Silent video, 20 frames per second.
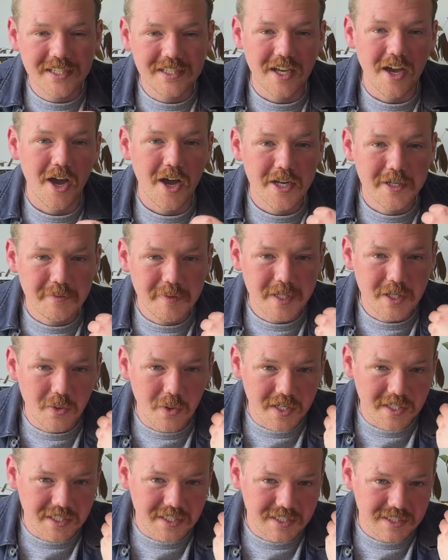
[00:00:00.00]
I'd be quite
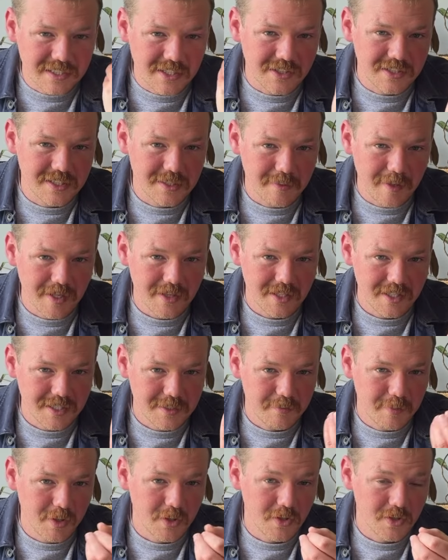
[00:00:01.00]
excited about this
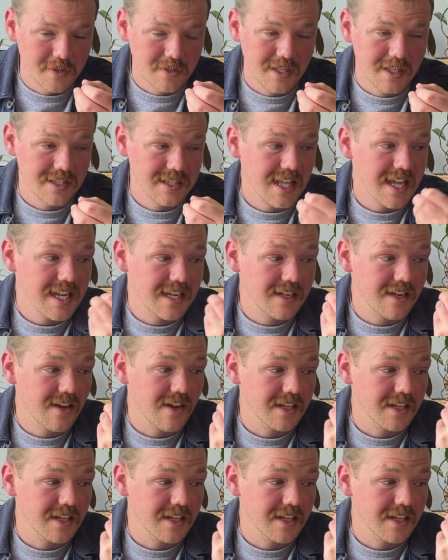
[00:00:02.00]
because then I could